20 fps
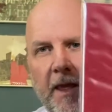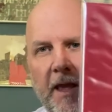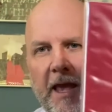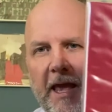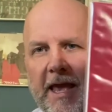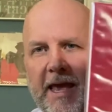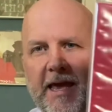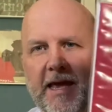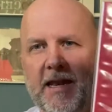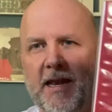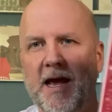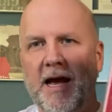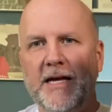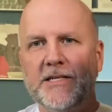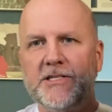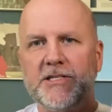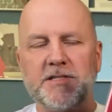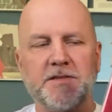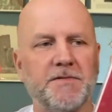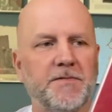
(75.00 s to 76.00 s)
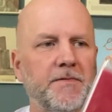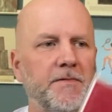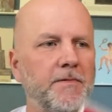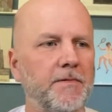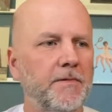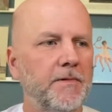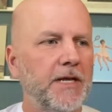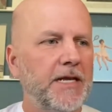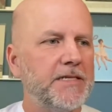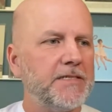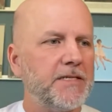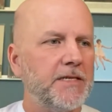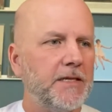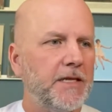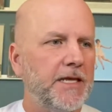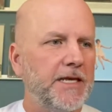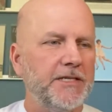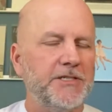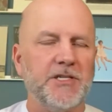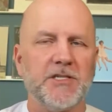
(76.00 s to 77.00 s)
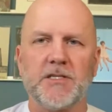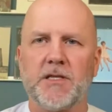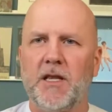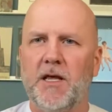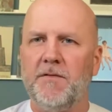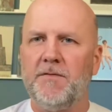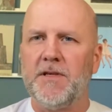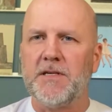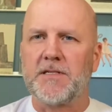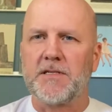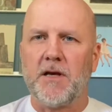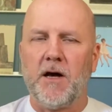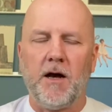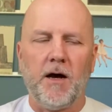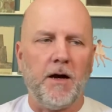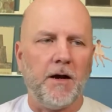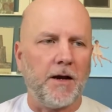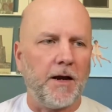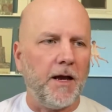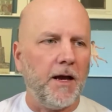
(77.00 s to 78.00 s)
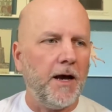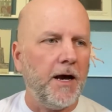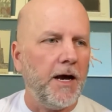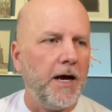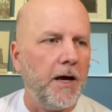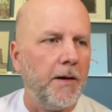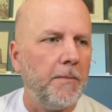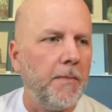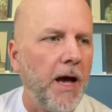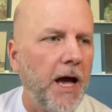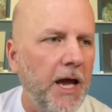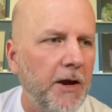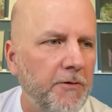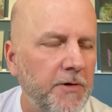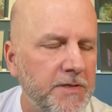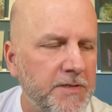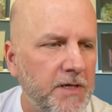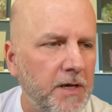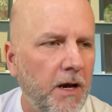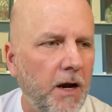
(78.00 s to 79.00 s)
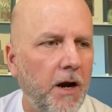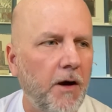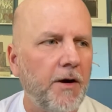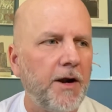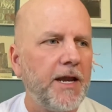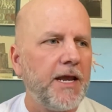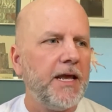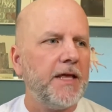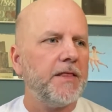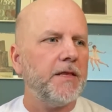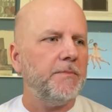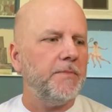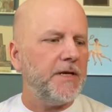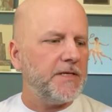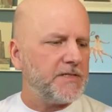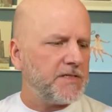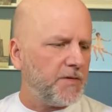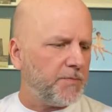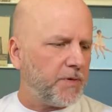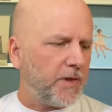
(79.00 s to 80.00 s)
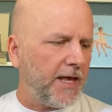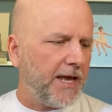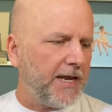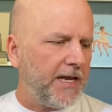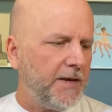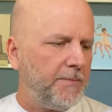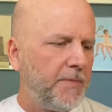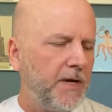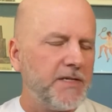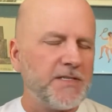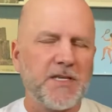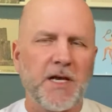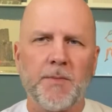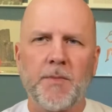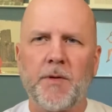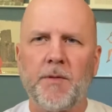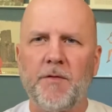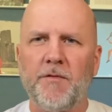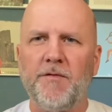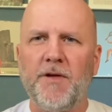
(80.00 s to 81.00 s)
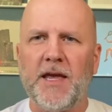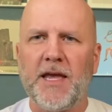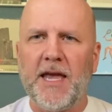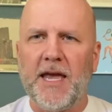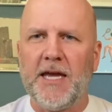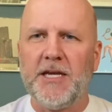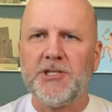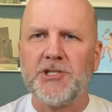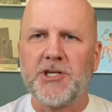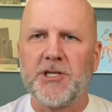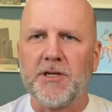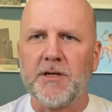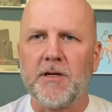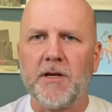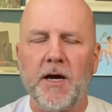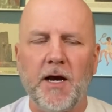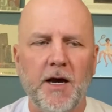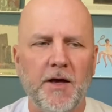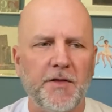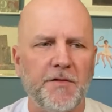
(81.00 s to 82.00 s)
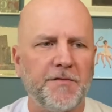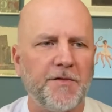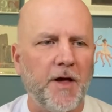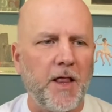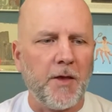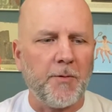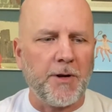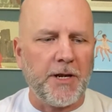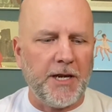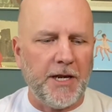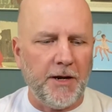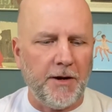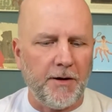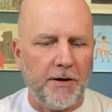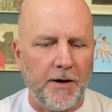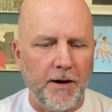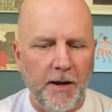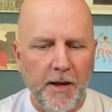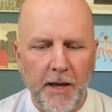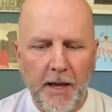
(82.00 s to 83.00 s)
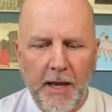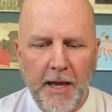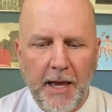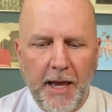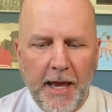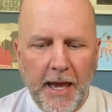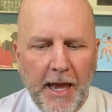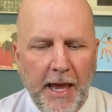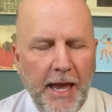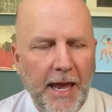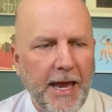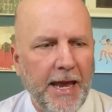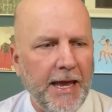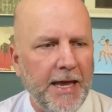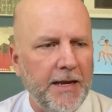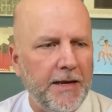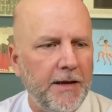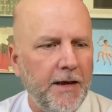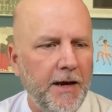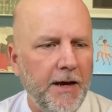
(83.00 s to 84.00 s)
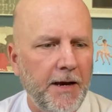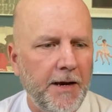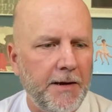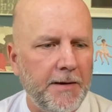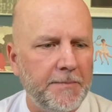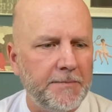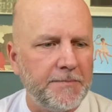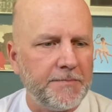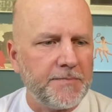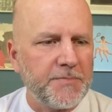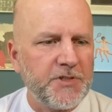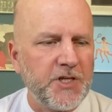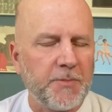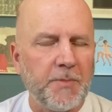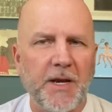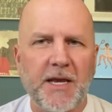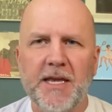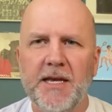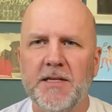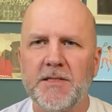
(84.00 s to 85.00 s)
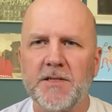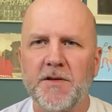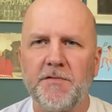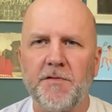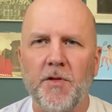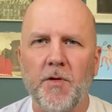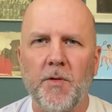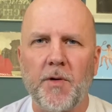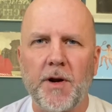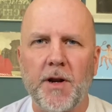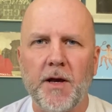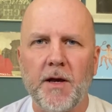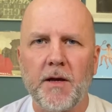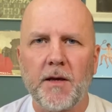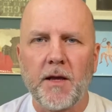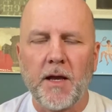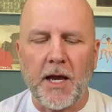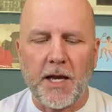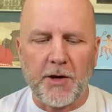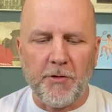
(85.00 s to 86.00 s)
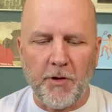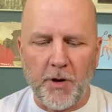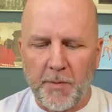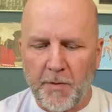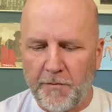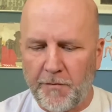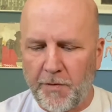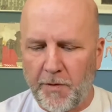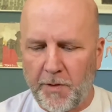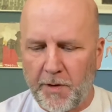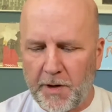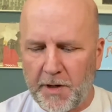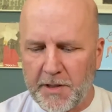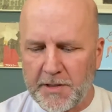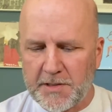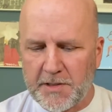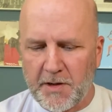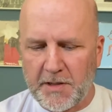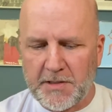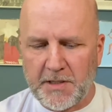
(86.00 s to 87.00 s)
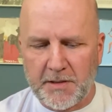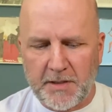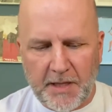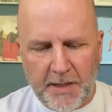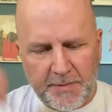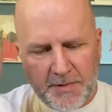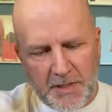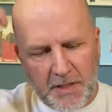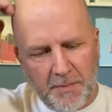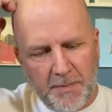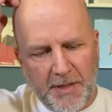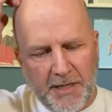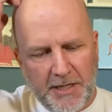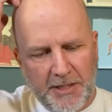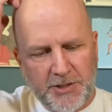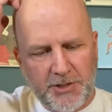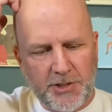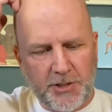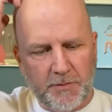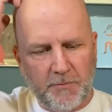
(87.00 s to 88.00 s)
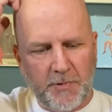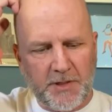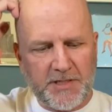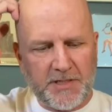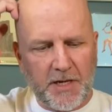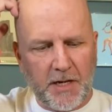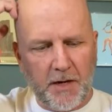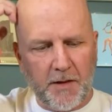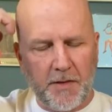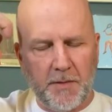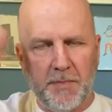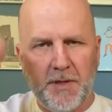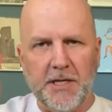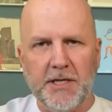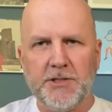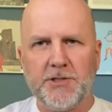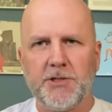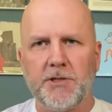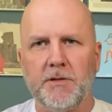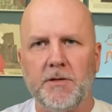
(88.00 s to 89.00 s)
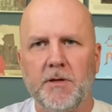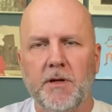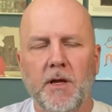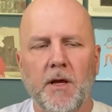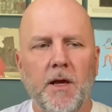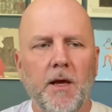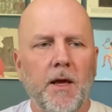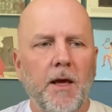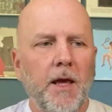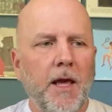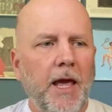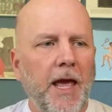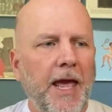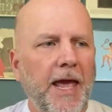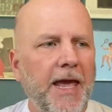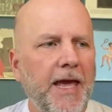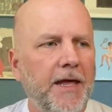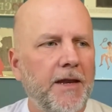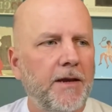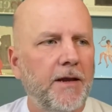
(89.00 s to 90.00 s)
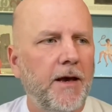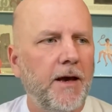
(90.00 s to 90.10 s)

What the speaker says: And I just instantly just love the song. I was already in the midst of planning my summer vacation the following year. And took my kids to Florida. I grew up in Florida, so I took them to the beach, and we stayed on the beach, and